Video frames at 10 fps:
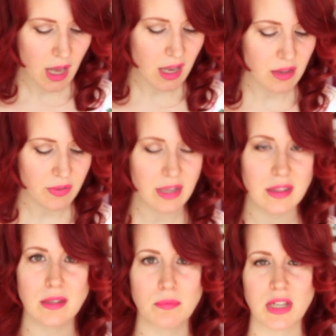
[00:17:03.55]
I love how
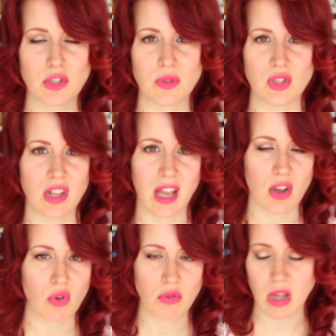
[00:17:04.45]
the measurements are
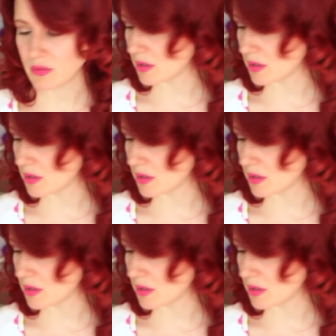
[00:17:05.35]
like all over